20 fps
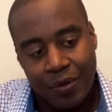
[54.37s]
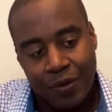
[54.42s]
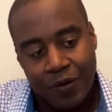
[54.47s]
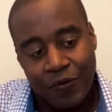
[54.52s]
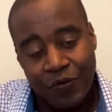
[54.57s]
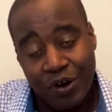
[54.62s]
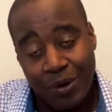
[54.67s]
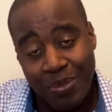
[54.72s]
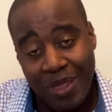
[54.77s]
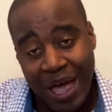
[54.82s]

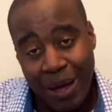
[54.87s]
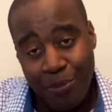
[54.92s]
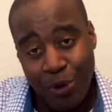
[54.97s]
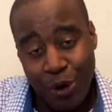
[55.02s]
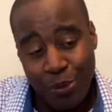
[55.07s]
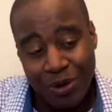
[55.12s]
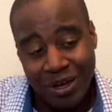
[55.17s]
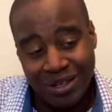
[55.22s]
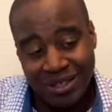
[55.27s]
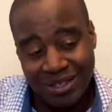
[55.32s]
from that
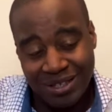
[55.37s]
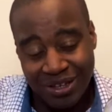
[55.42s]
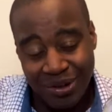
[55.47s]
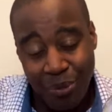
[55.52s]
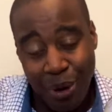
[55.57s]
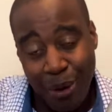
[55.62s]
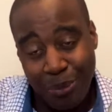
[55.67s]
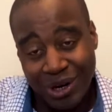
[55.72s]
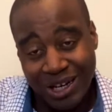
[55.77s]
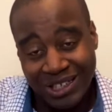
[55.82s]
moment, the
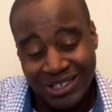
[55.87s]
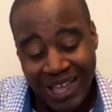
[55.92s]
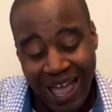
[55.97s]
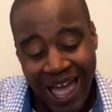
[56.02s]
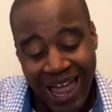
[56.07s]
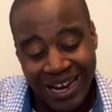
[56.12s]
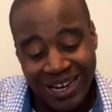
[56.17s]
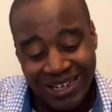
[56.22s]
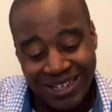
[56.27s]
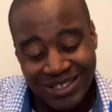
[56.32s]
moment it is
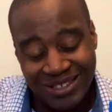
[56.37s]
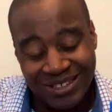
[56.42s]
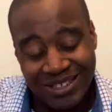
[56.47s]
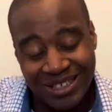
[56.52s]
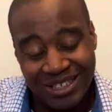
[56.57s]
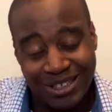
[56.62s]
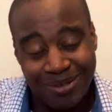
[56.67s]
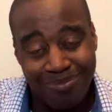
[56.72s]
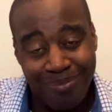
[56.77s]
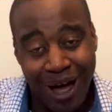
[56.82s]
added into
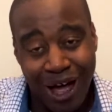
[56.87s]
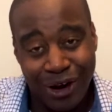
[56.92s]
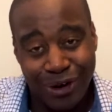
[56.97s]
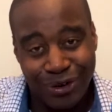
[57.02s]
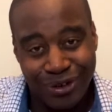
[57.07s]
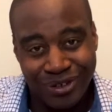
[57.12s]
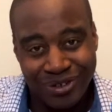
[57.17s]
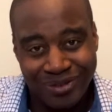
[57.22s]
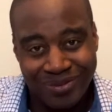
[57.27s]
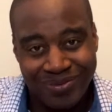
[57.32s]
this bottle,